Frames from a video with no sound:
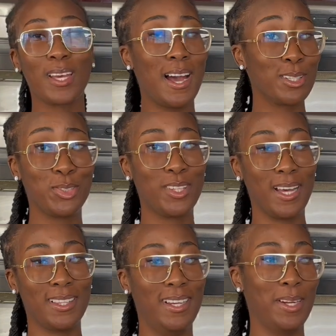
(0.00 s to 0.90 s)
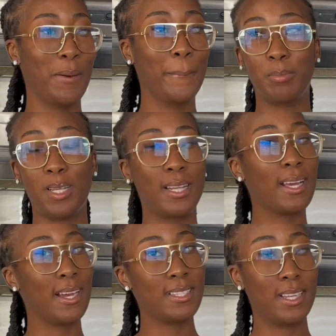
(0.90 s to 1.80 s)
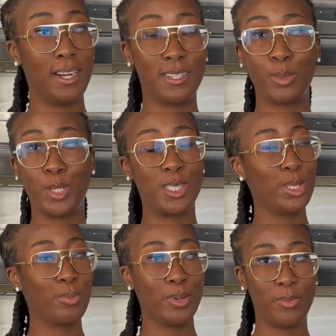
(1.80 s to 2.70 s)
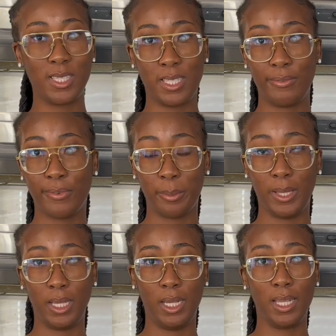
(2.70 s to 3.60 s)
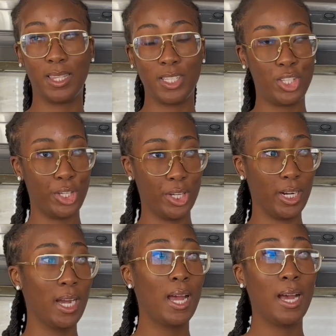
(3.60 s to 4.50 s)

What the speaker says: I'll do that later. But like I said, it's been super busy for me this year.